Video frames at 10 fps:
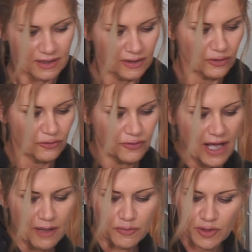little
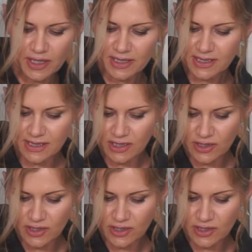flatbreads, and